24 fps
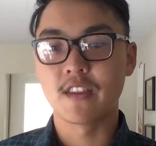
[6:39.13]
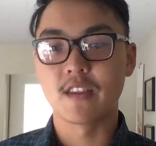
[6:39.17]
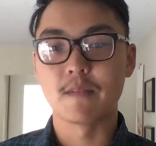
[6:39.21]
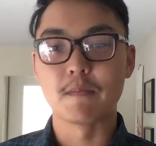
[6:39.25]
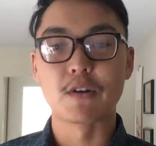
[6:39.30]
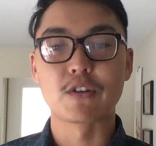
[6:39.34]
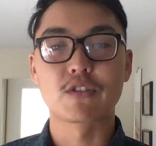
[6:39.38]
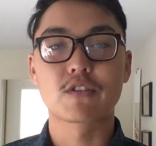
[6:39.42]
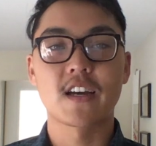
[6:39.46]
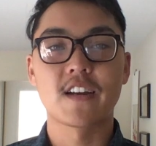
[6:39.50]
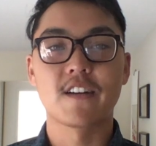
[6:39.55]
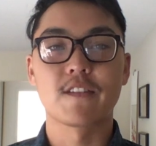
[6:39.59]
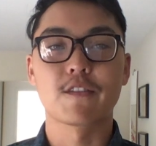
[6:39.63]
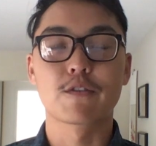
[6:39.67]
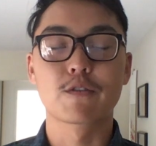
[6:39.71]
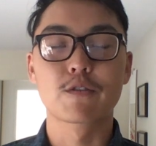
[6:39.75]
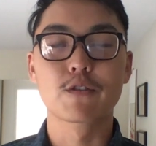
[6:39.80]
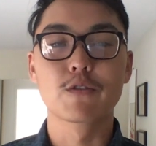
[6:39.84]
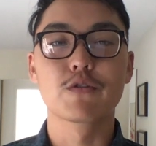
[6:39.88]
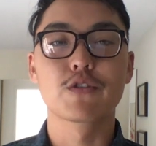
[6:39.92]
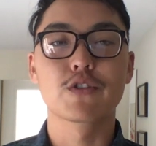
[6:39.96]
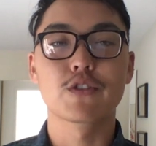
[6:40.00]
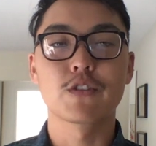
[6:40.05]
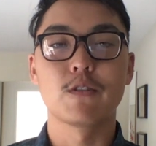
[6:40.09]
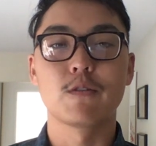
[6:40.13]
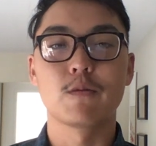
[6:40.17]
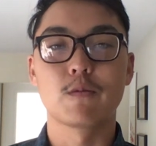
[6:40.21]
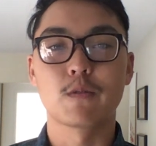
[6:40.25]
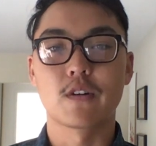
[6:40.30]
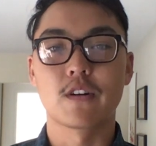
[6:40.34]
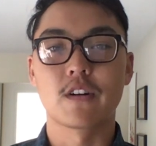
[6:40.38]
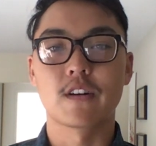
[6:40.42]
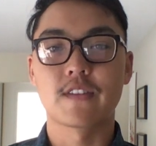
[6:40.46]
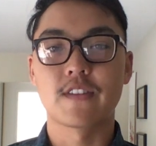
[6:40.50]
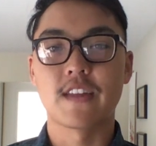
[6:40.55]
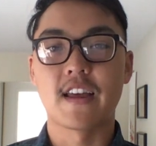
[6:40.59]
most kind of crucial
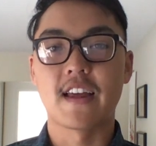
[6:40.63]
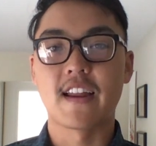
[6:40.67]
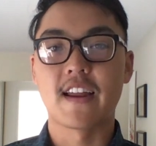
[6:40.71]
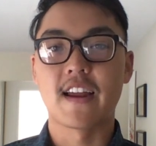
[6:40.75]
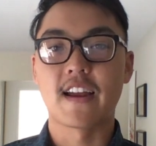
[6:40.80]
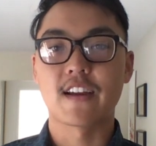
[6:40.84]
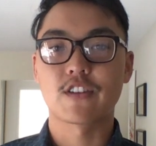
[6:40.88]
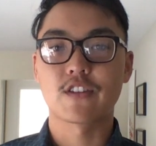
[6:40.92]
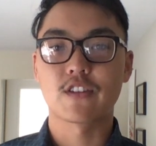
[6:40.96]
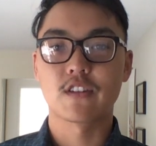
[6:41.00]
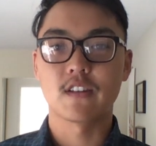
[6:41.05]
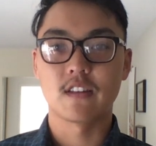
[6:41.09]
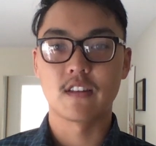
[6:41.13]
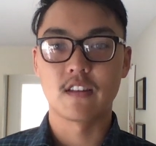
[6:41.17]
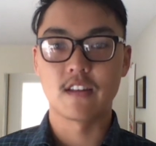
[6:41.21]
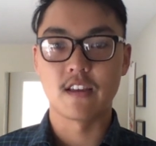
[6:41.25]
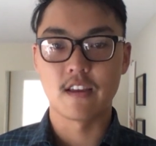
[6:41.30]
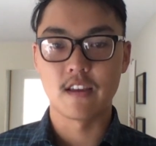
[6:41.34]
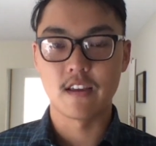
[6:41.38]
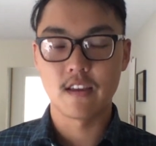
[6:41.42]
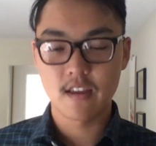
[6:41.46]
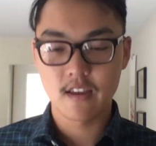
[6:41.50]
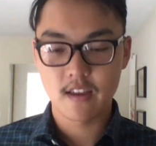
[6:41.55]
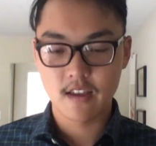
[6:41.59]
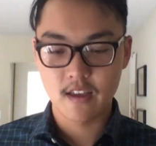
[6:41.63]
work that actually